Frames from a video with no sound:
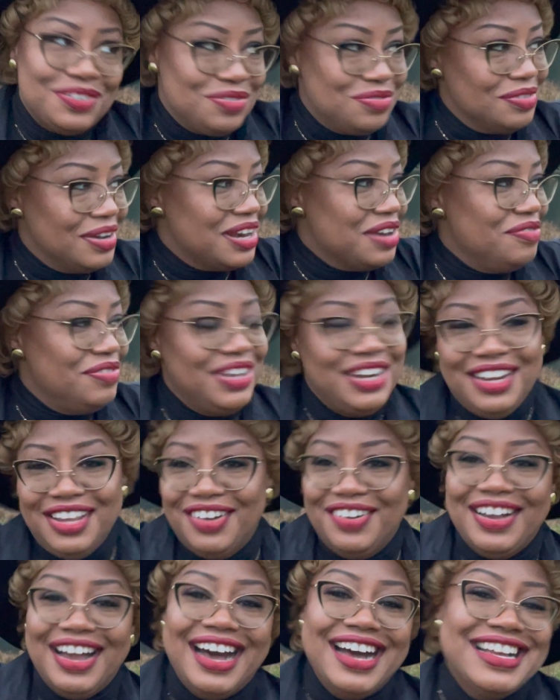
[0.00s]
what a video,
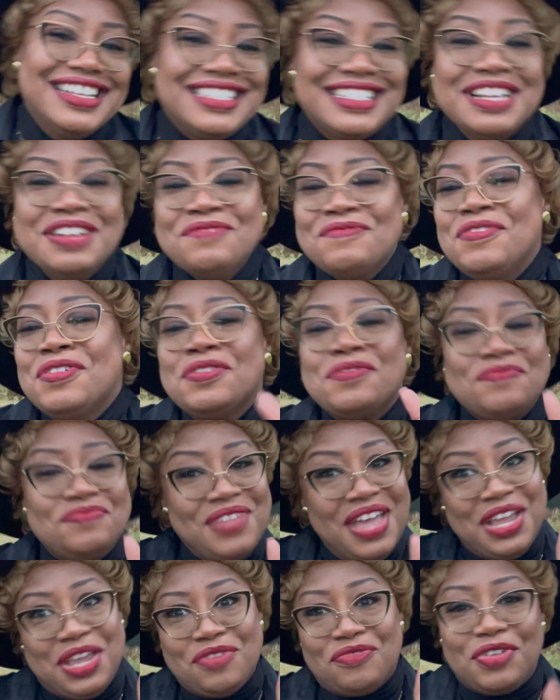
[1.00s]
guys.
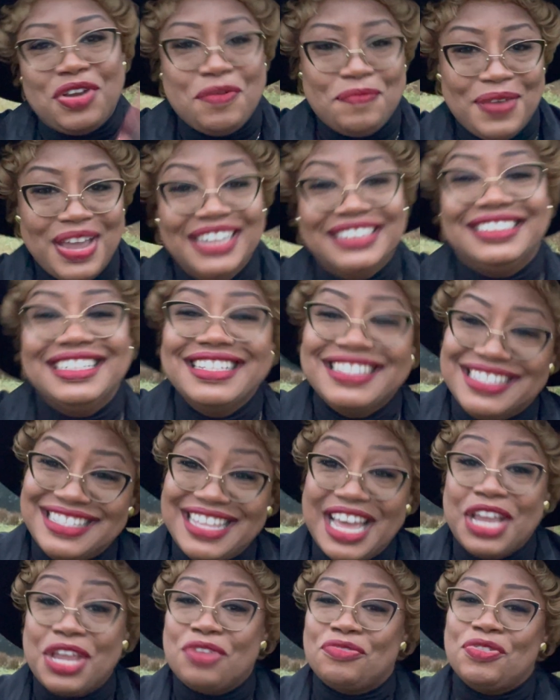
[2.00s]
Thank you for your patience.
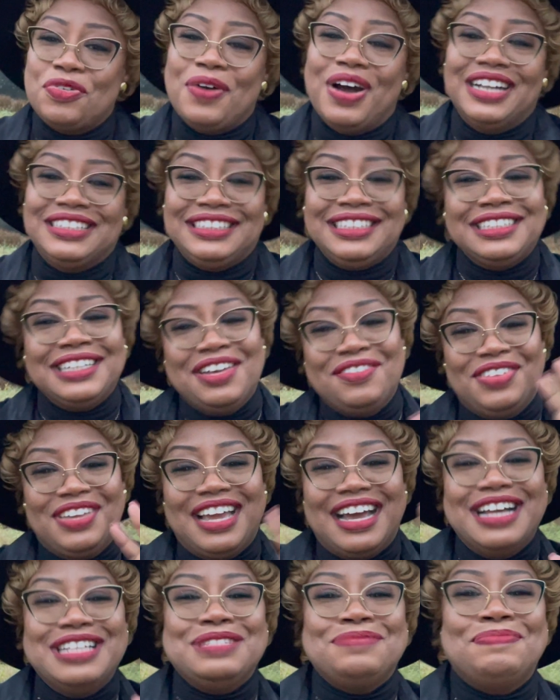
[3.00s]
Thank you for watching. Love you
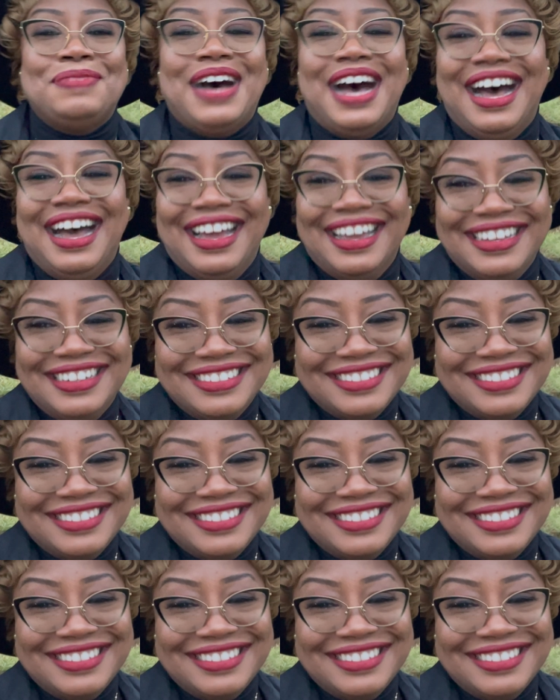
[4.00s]
guys. Bye.